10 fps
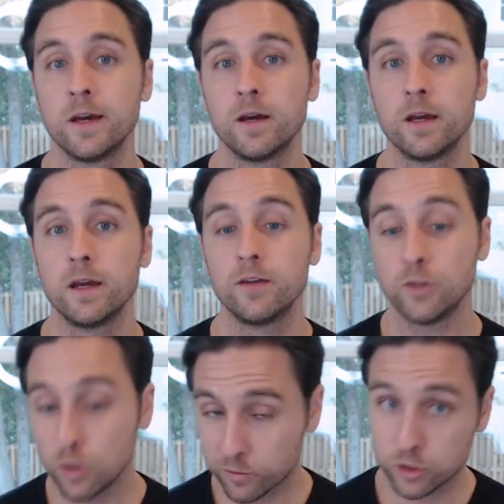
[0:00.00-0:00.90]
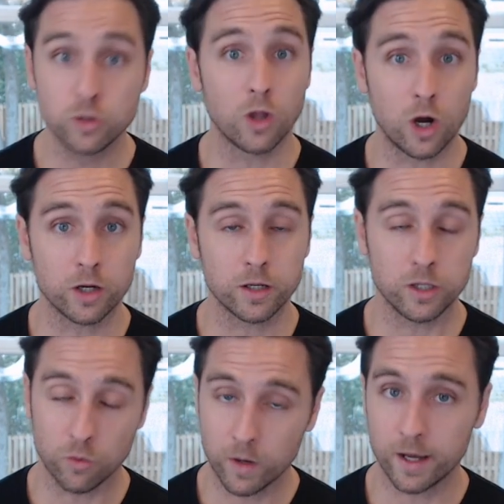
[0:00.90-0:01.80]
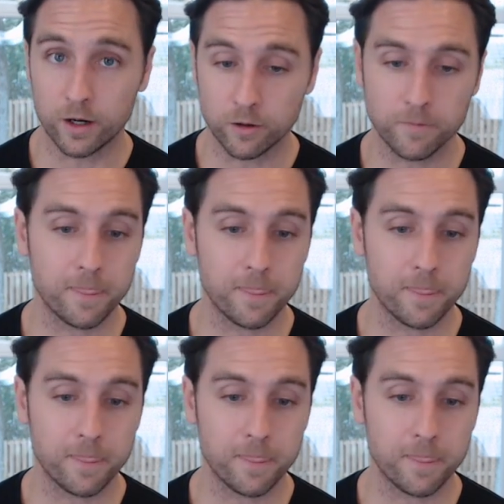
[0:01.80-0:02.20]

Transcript: If you do it for too long, you will,